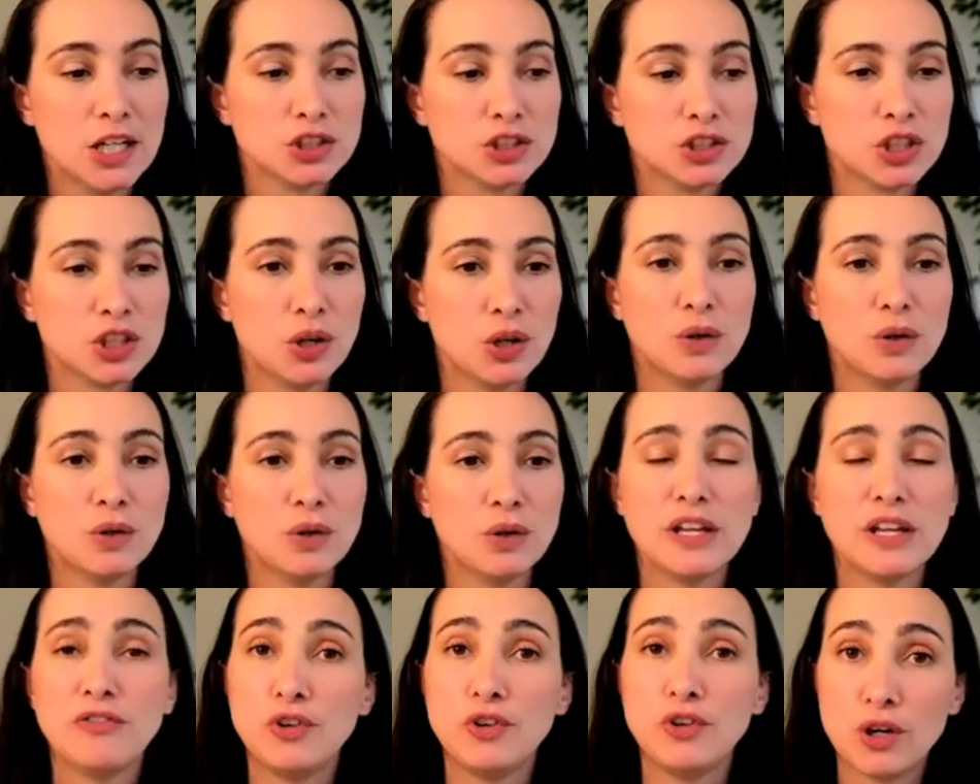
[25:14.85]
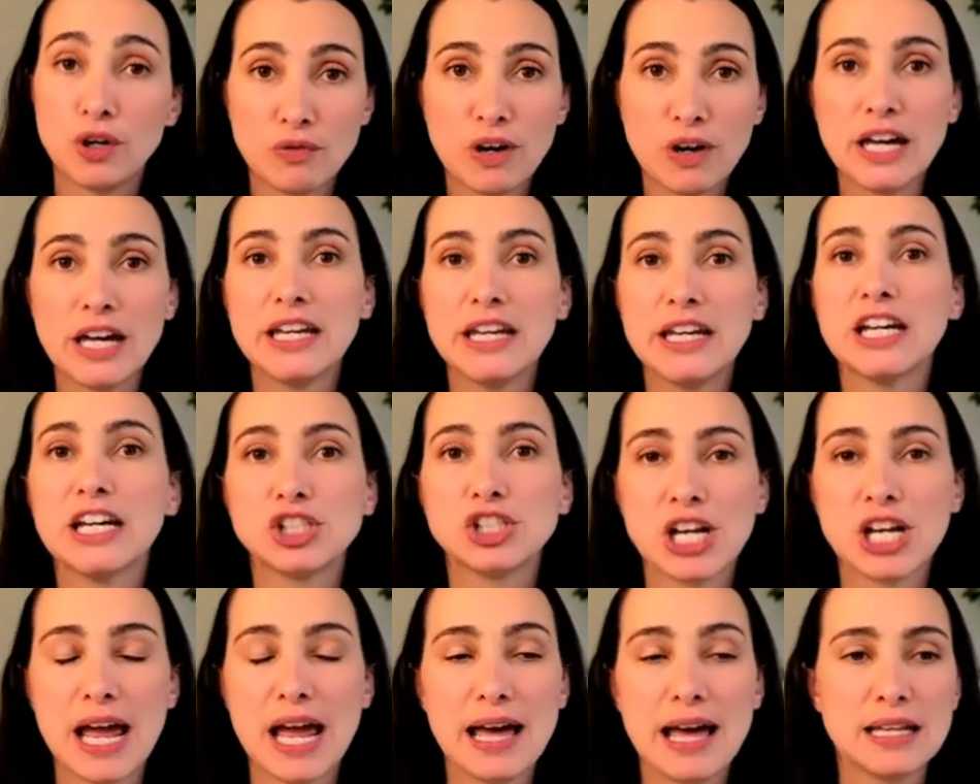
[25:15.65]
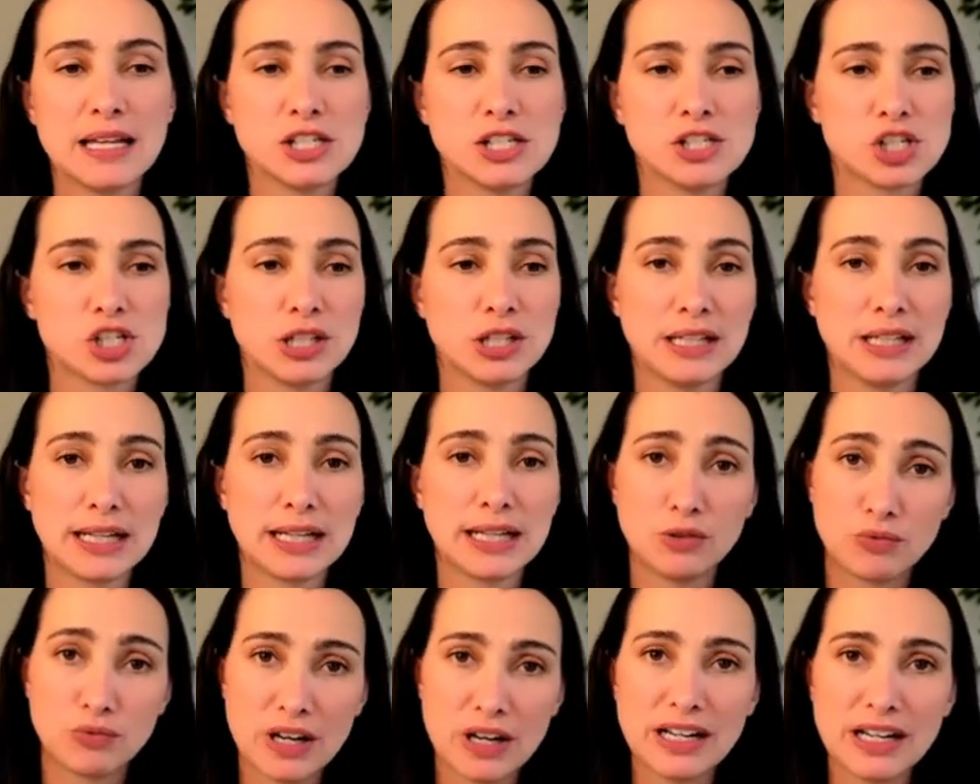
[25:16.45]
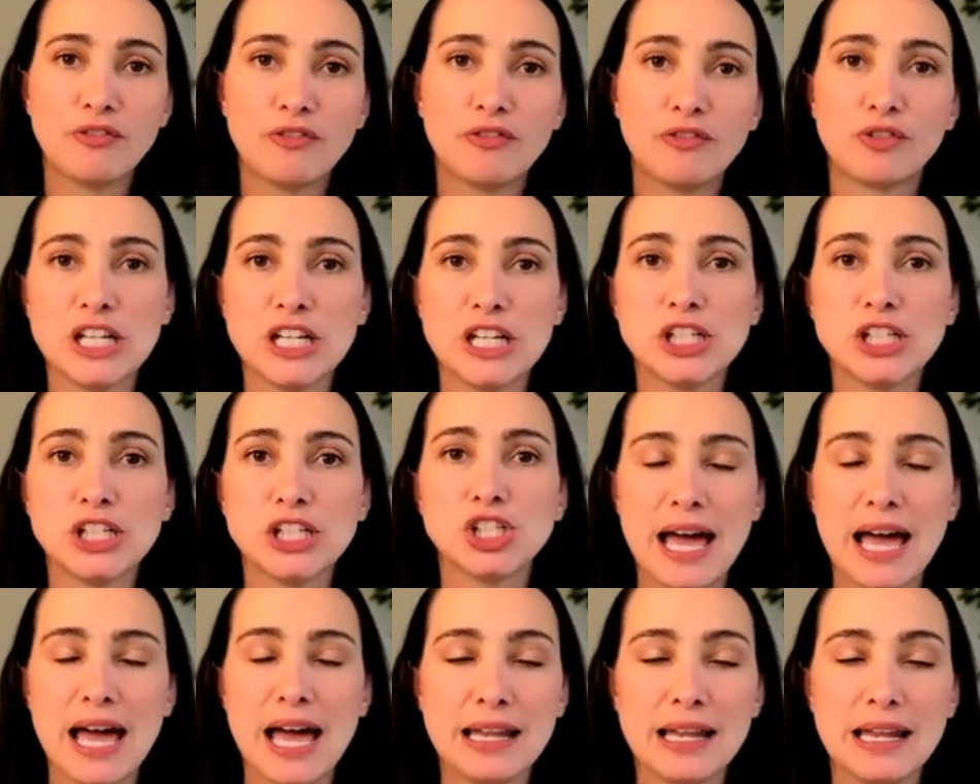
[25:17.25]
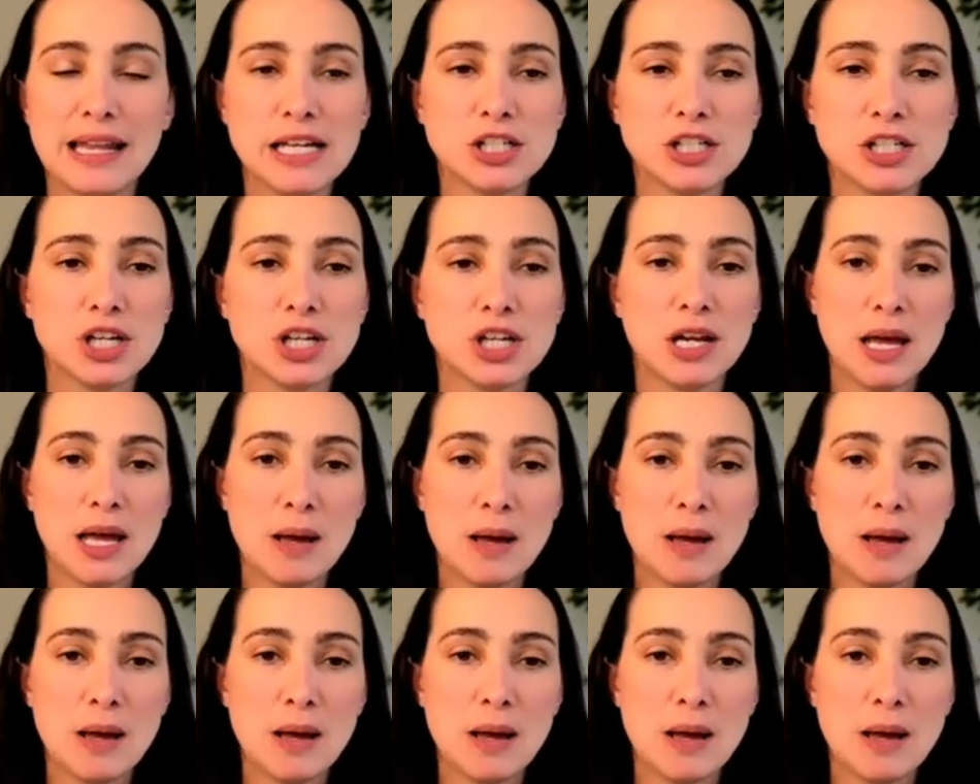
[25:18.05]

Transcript: so if you're running a challenge like run a free challenge